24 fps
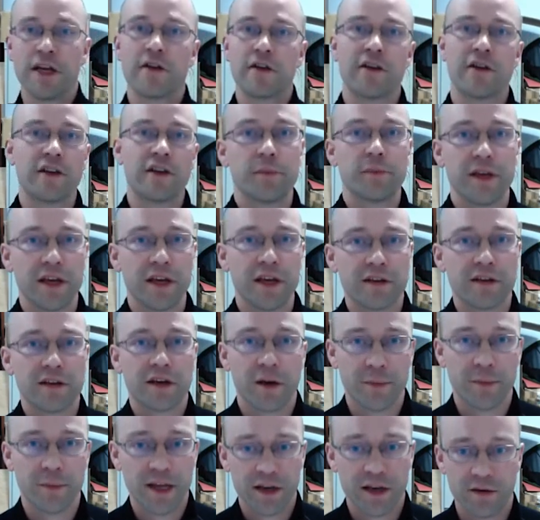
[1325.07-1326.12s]
Crespi had
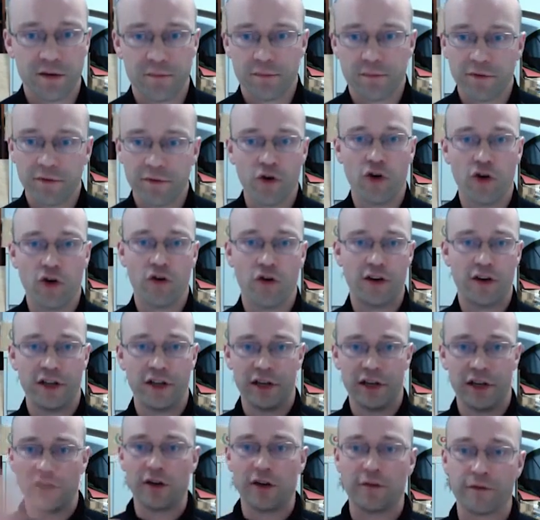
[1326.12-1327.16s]
come in before and done
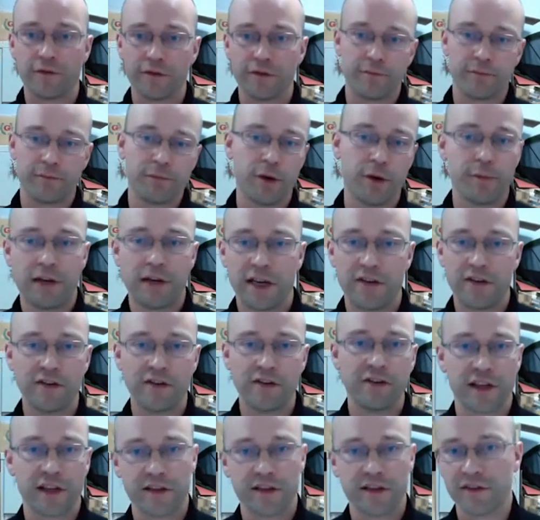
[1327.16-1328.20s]
a lot of population
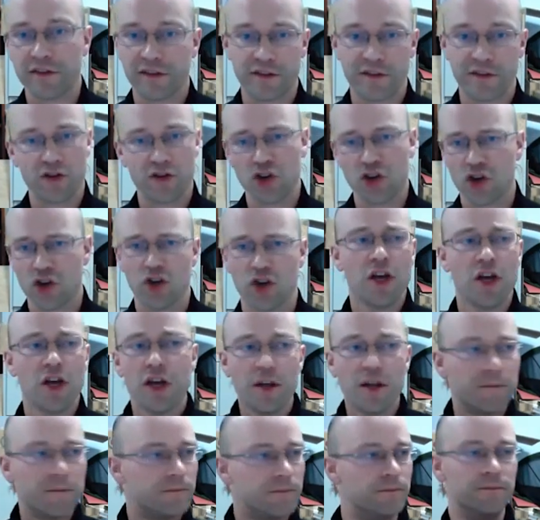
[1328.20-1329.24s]
censuses and gone,
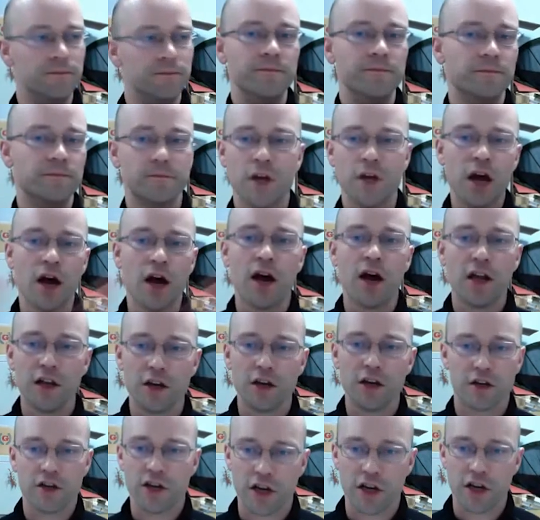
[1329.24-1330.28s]

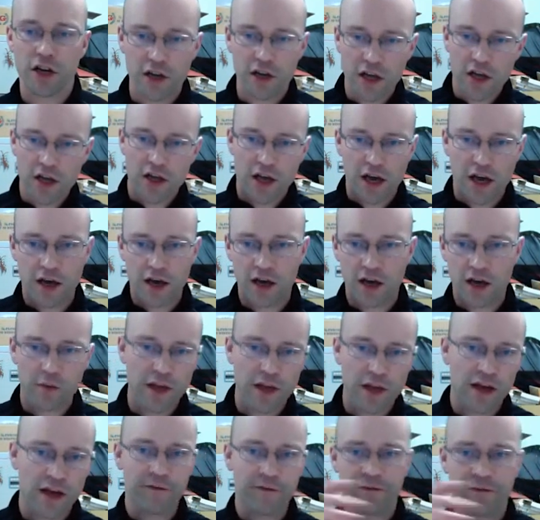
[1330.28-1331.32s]
look, we
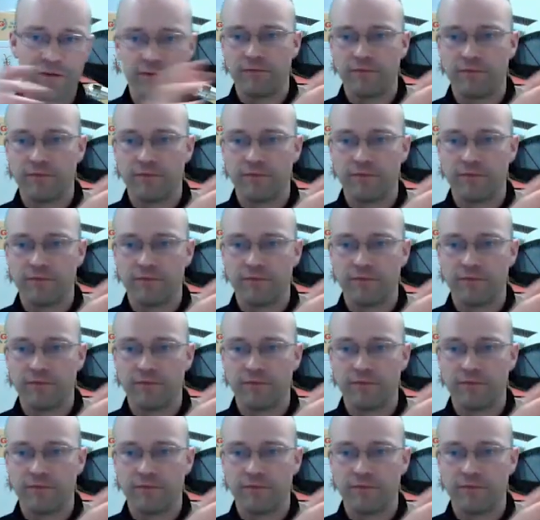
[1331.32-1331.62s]
have